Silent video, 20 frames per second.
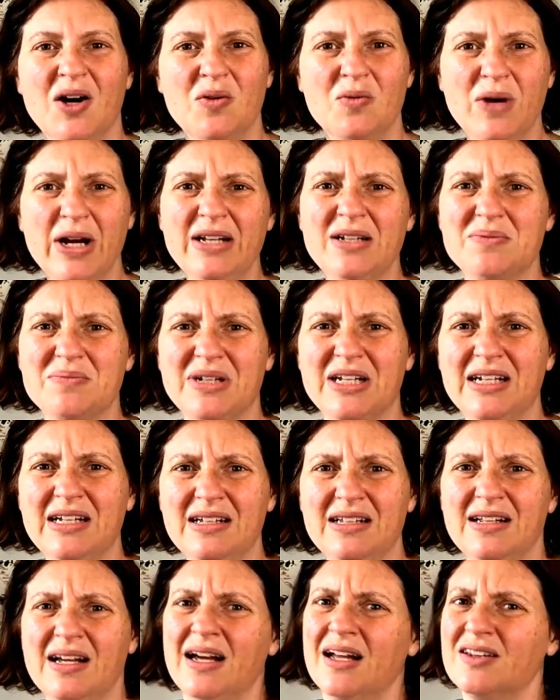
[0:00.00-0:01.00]
Wait a
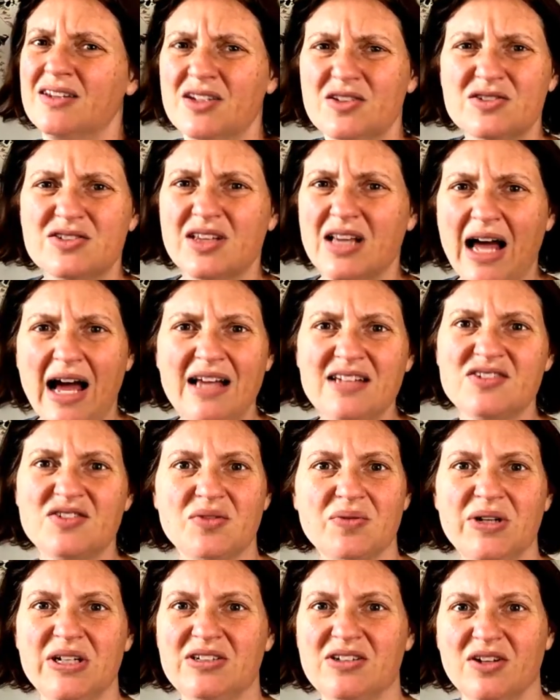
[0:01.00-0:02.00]
minute, those last
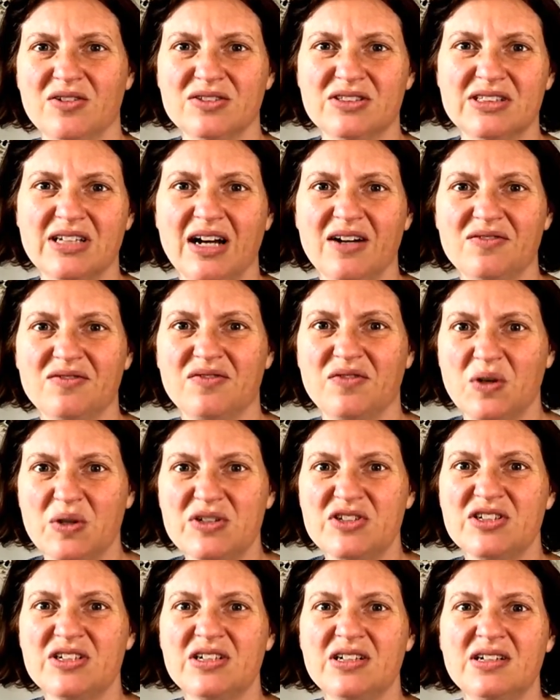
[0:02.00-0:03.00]
three don't sound
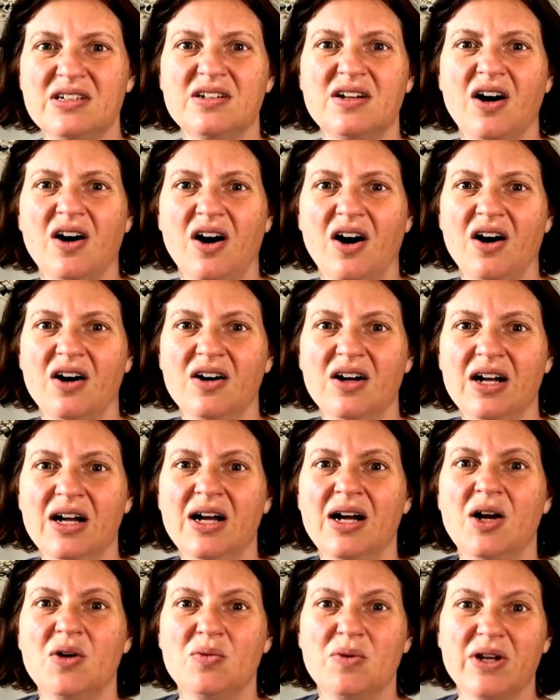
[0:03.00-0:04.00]
fortunate at all.
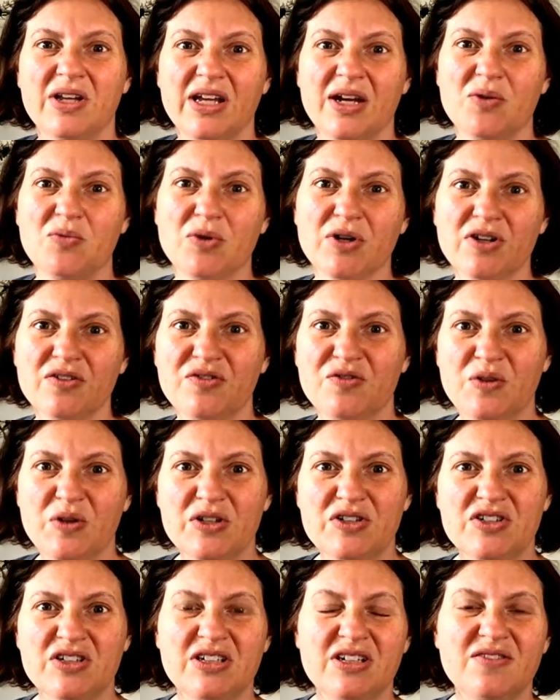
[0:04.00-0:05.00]
Well, they were
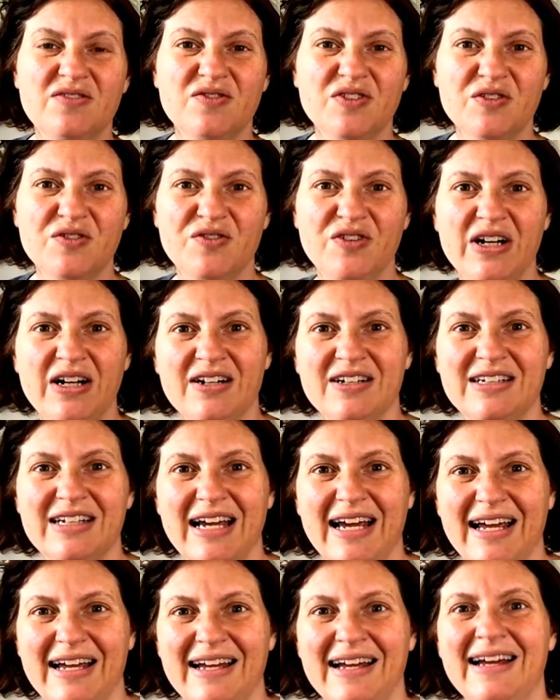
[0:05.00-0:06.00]
fortunate for
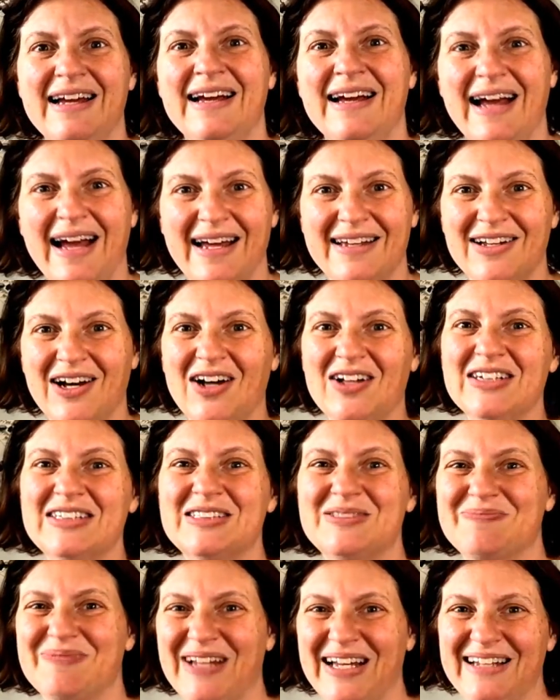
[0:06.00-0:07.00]
Faraday, and I'll
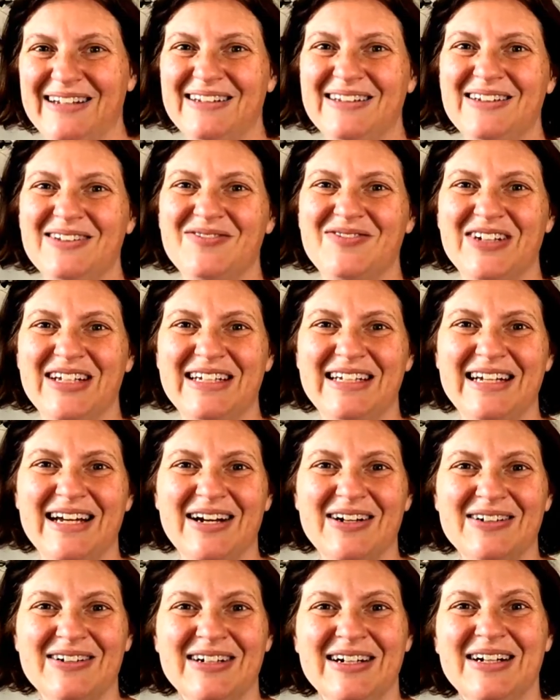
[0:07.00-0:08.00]
explain in the
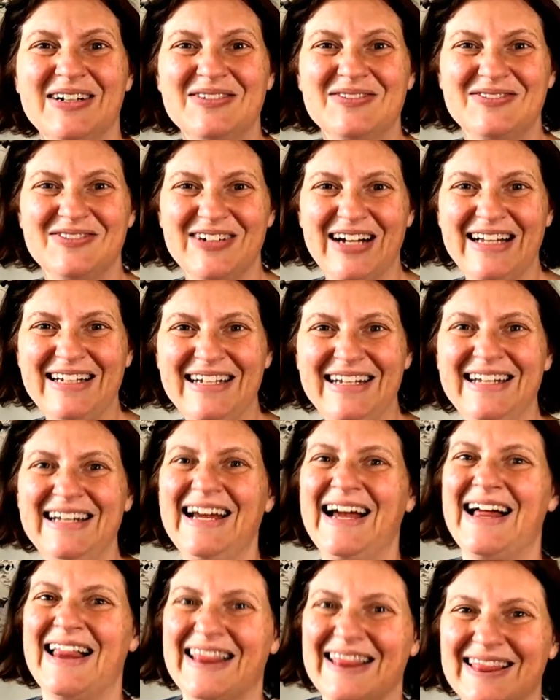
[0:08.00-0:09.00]
video. Ready?
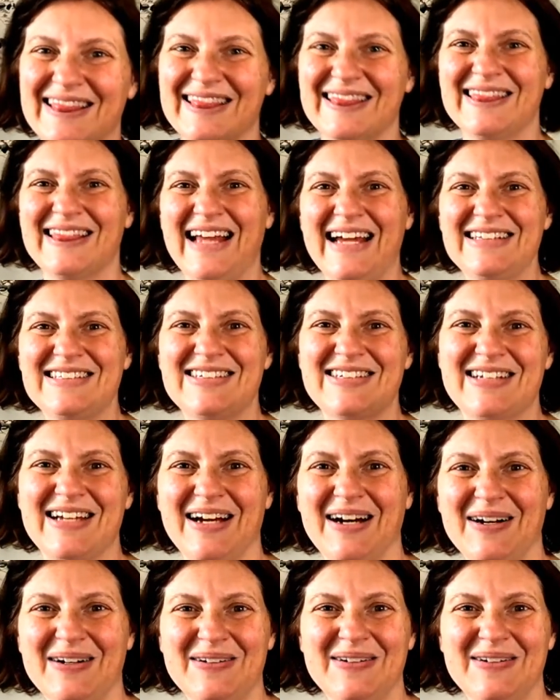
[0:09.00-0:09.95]
Let's go!